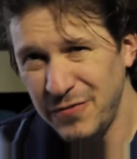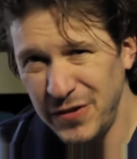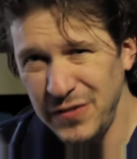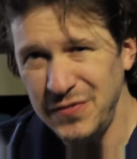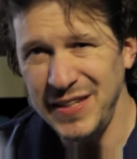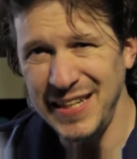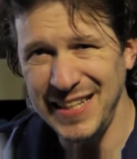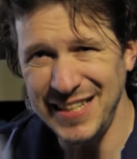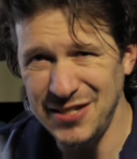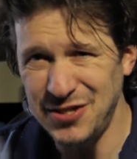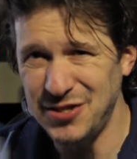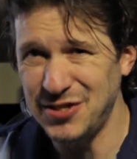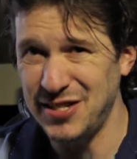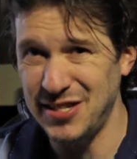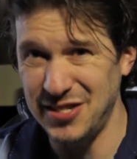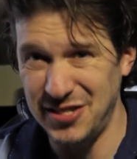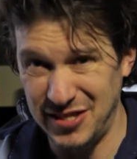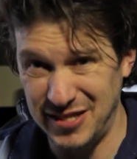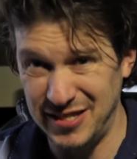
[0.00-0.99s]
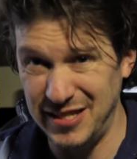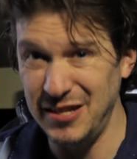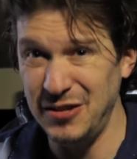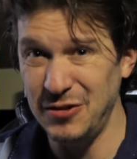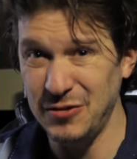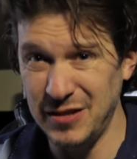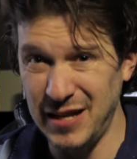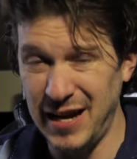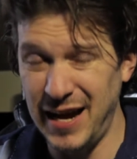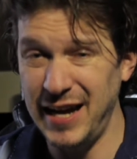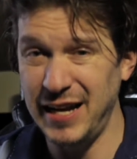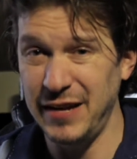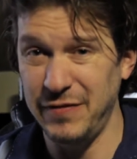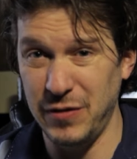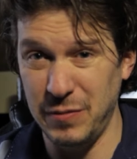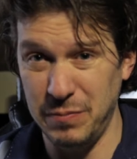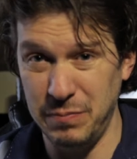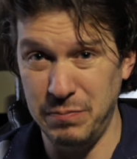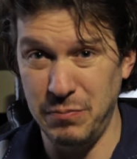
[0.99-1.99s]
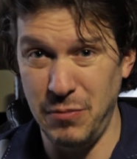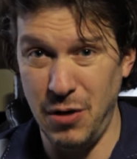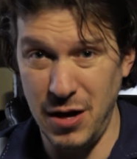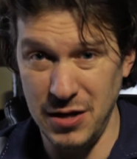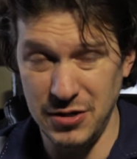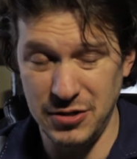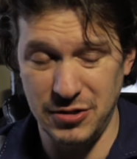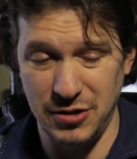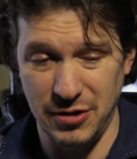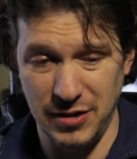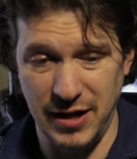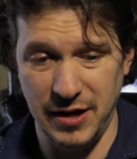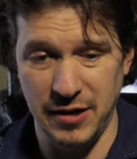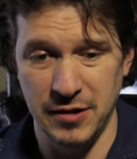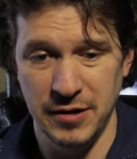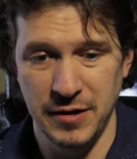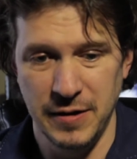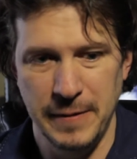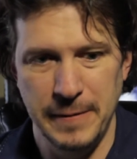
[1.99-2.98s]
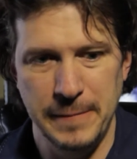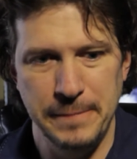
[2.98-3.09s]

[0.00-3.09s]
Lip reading: 15 inches is still kind of a monster here.